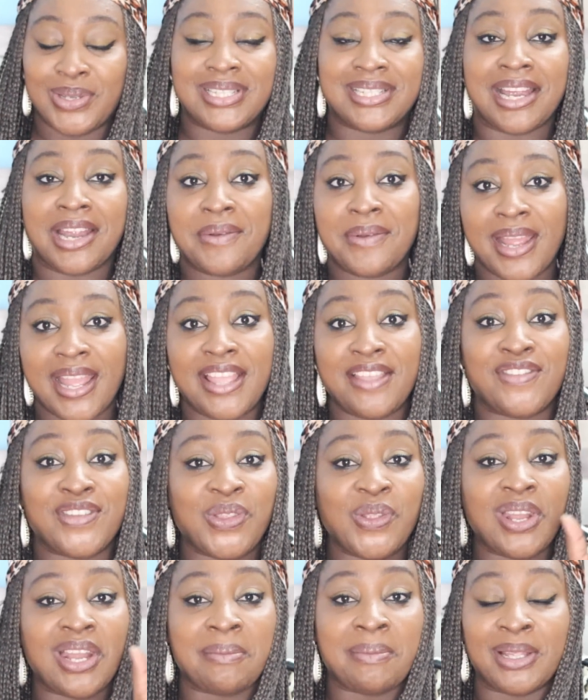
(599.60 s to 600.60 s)
Jare, if you
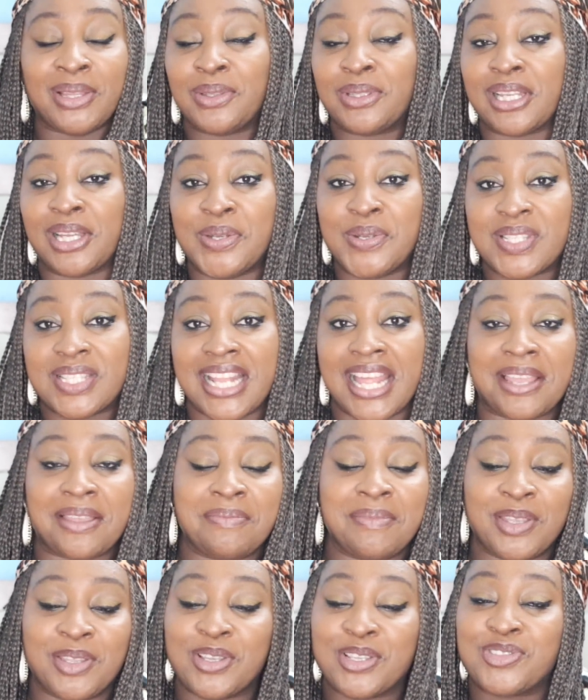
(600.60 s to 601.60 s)
know that my daughter looks like
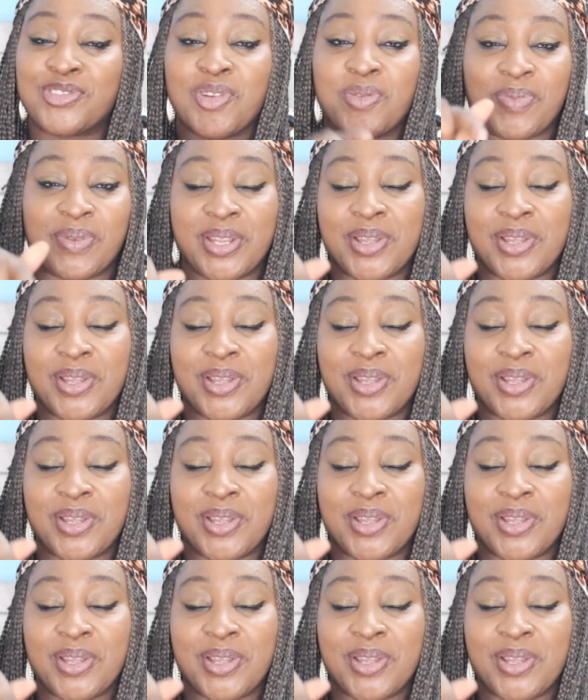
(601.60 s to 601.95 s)
me, just drop in